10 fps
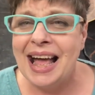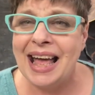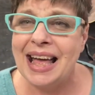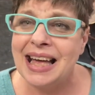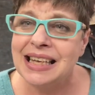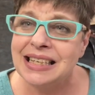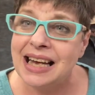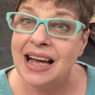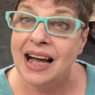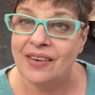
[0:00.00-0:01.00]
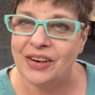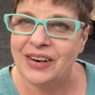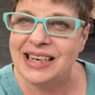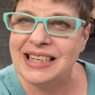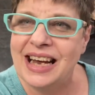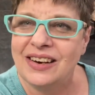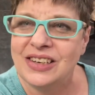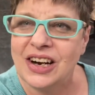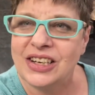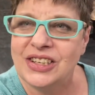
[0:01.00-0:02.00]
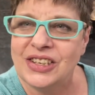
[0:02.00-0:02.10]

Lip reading: And have a great day. Talk to